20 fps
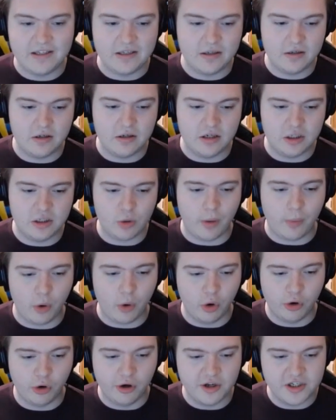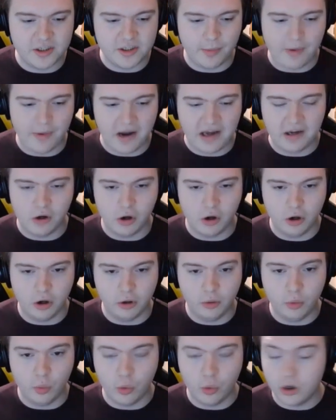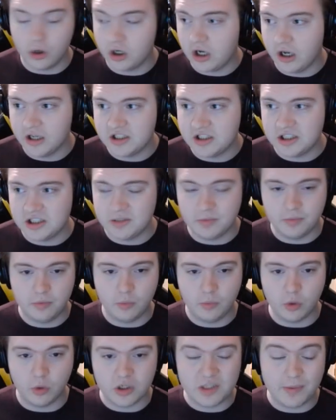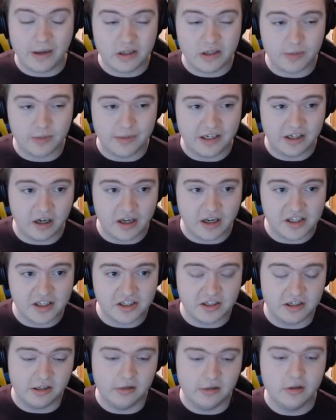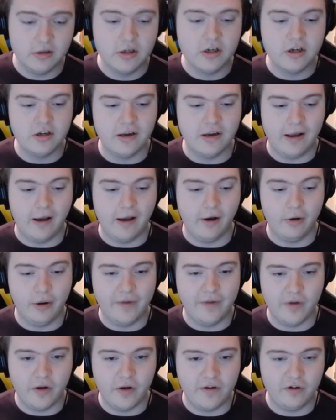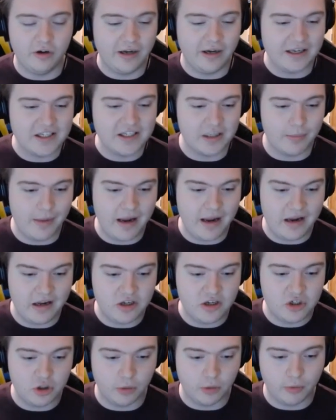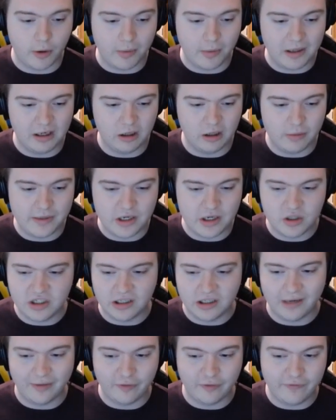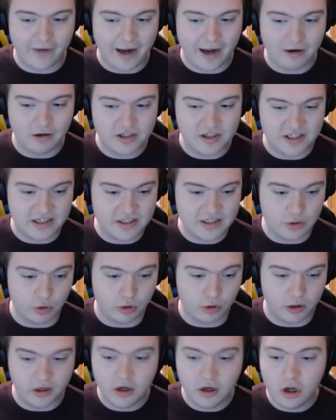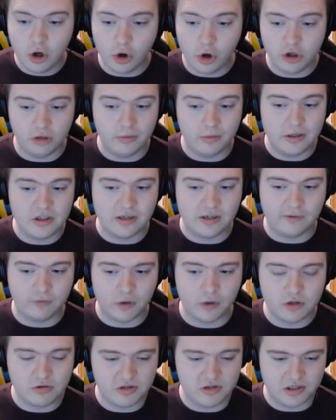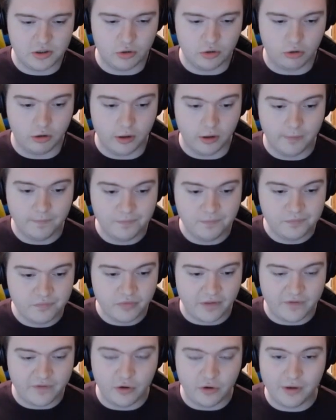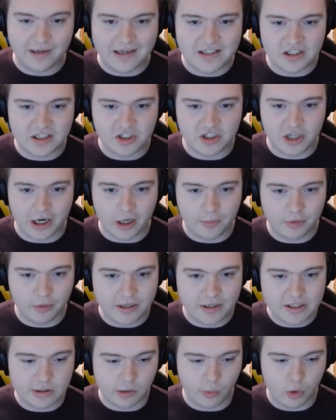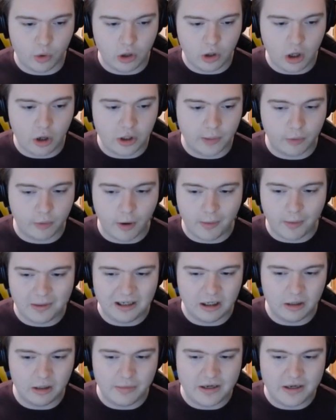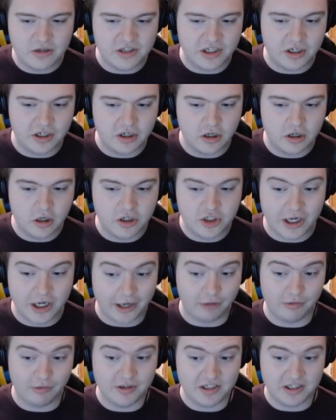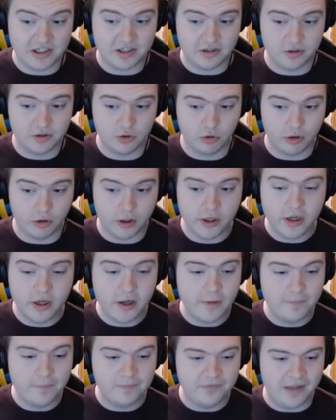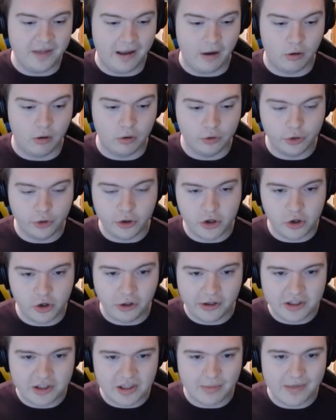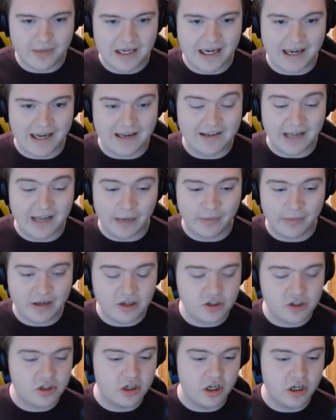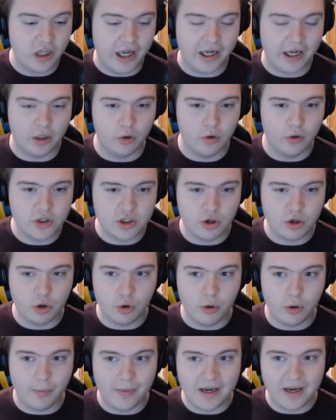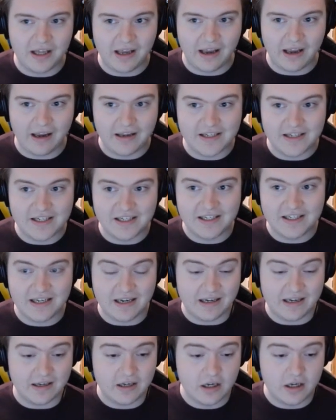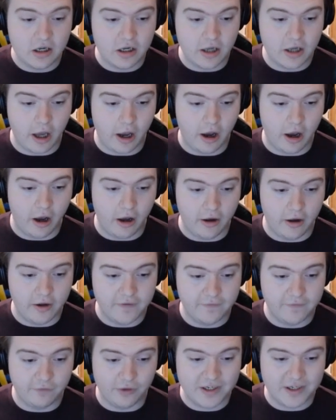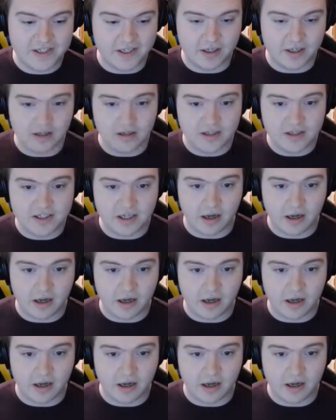you swap auras depending on what spells are being cast at you. Now, if you're against a mage, you're probably going to be using either Fire Resist or you're going to be using Frost Resist aura. If you're against a Shadow Priest or a Warlock, you're probably going to be using Shadow Resistance aura. Now, not only does it mitigate damage, it can also mitigate CC. For instance,